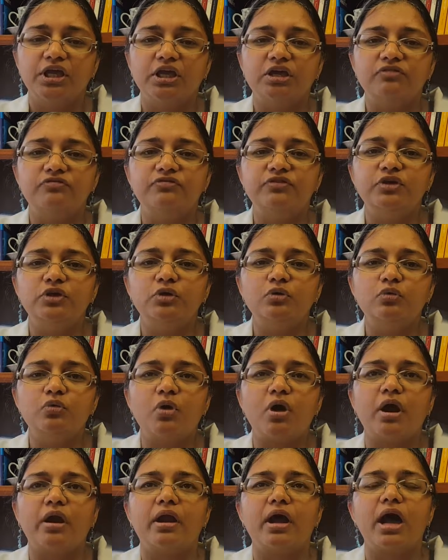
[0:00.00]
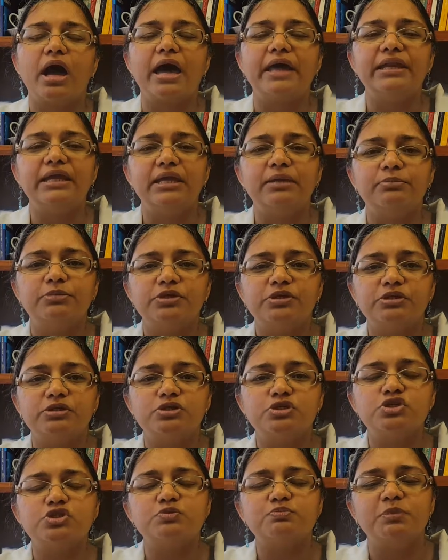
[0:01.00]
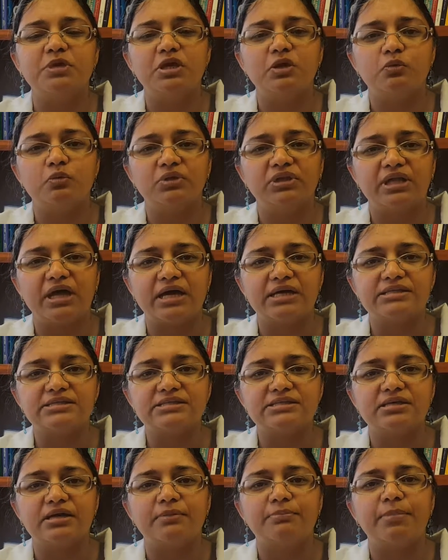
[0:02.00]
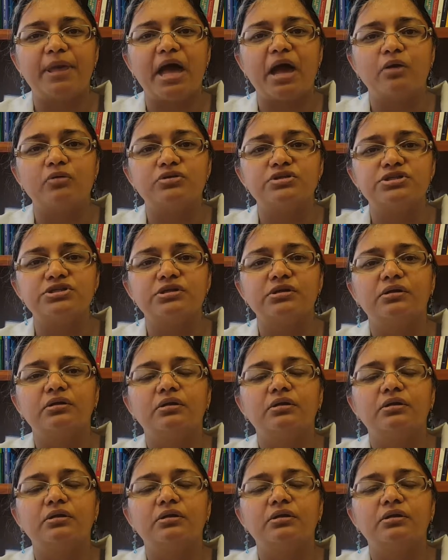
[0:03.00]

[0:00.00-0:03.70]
if you are unable to speak with us about